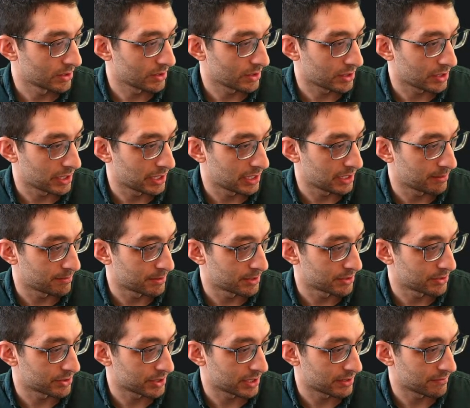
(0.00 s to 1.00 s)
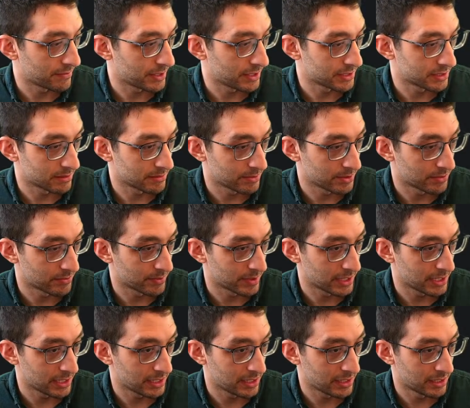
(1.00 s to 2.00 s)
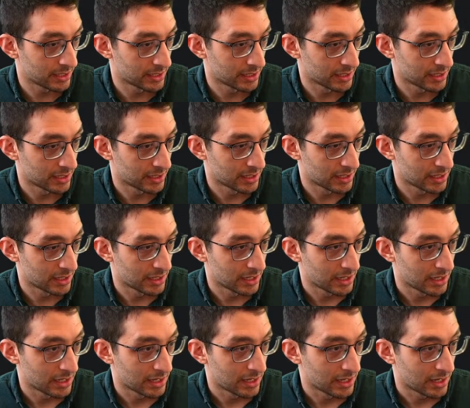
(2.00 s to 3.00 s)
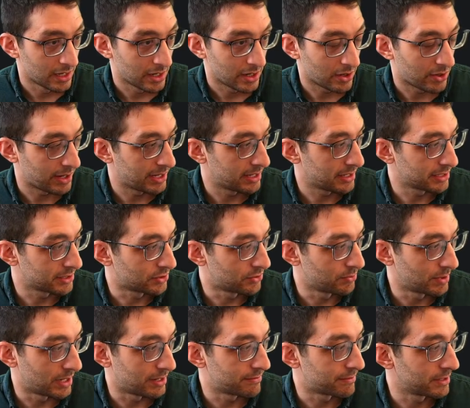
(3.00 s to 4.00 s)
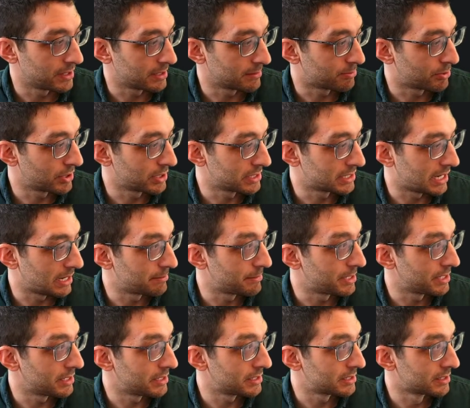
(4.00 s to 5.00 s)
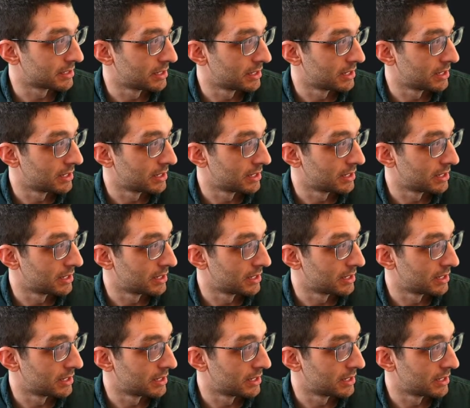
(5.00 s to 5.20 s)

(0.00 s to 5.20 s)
All right, I'm going to try to find someone to raid. Oh, I do not feel like putting time into this.